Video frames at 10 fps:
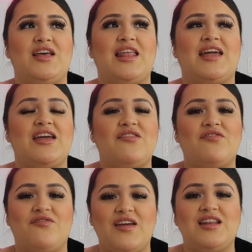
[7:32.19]
fit. Like
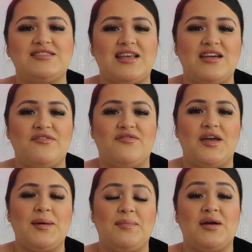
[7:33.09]
it looks like it
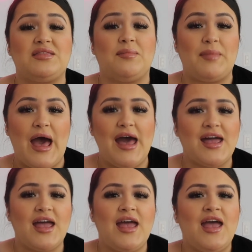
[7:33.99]
fit, but the
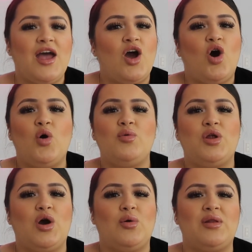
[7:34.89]
back, oh
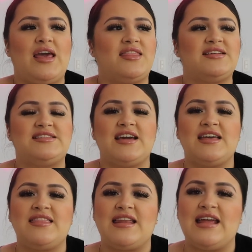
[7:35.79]
no. Like the
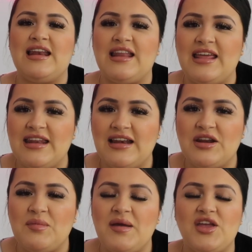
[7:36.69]
second that I lean a
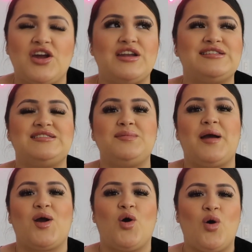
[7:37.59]
little bit, you're gonna see
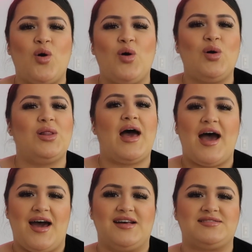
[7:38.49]
my whole
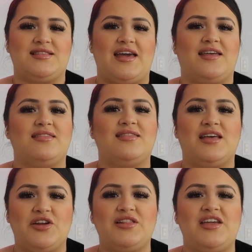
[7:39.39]
ass. Like
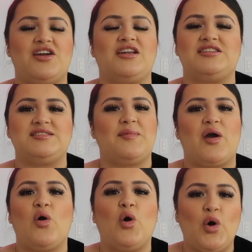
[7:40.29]
literally you're gonna see my
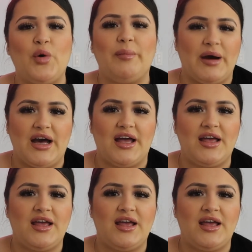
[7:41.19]
whole butt.